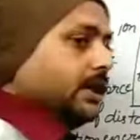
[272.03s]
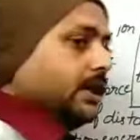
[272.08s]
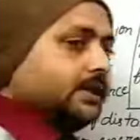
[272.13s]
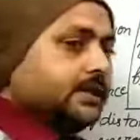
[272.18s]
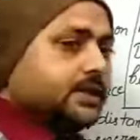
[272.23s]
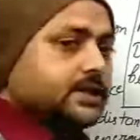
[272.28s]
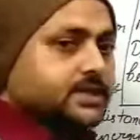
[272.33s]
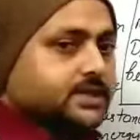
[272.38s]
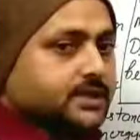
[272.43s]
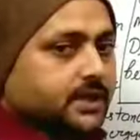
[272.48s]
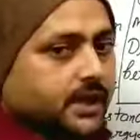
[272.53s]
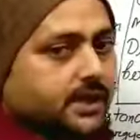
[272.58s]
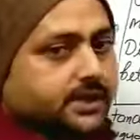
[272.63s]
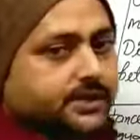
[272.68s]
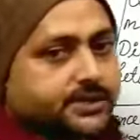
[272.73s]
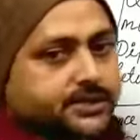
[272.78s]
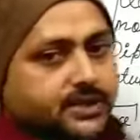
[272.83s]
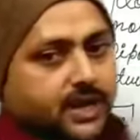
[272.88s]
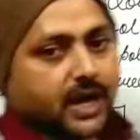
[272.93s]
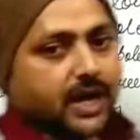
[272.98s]
and this charge
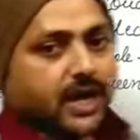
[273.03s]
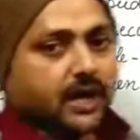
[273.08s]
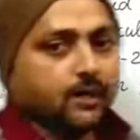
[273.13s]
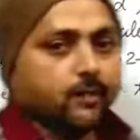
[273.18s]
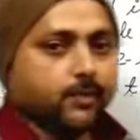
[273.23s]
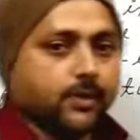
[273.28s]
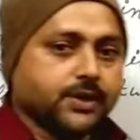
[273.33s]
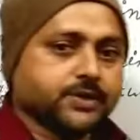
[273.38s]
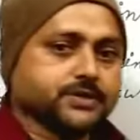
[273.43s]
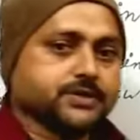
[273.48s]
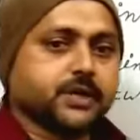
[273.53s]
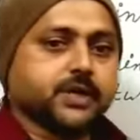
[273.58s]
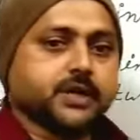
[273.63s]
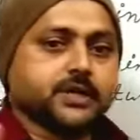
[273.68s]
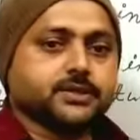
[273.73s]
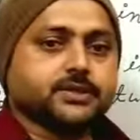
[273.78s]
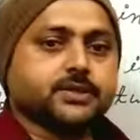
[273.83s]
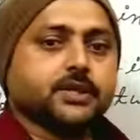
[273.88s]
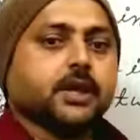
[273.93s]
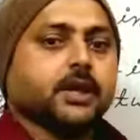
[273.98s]
is always
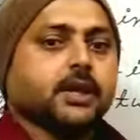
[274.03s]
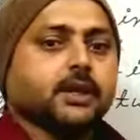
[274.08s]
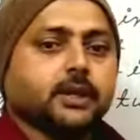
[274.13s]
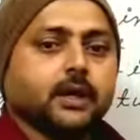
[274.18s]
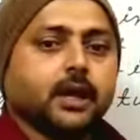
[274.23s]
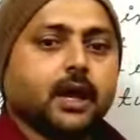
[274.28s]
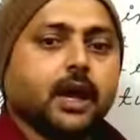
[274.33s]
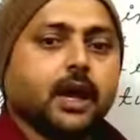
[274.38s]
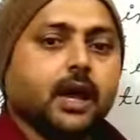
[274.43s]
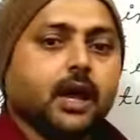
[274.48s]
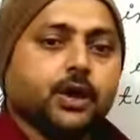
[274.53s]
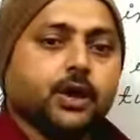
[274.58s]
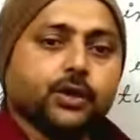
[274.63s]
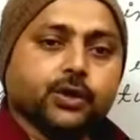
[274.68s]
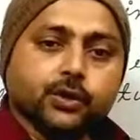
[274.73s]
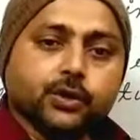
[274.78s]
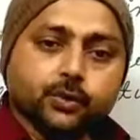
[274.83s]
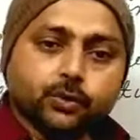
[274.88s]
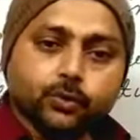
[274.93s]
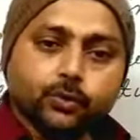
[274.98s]
less than the
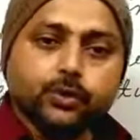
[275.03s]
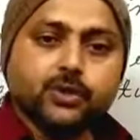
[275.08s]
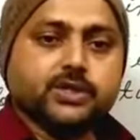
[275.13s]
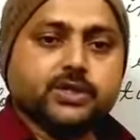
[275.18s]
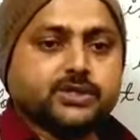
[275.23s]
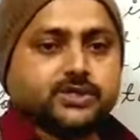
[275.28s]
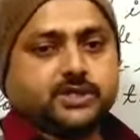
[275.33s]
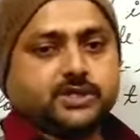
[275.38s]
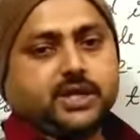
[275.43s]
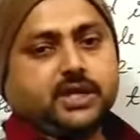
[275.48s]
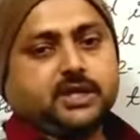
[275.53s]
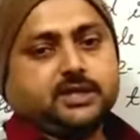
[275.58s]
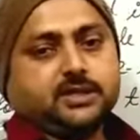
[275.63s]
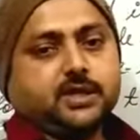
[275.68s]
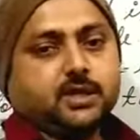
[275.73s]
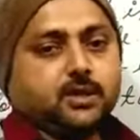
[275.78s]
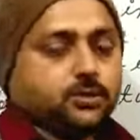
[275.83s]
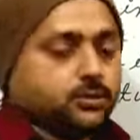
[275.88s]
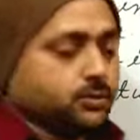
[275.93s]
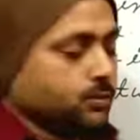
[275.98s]
unit charge.
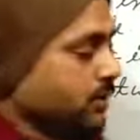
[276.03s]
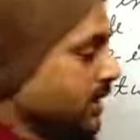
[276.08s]
So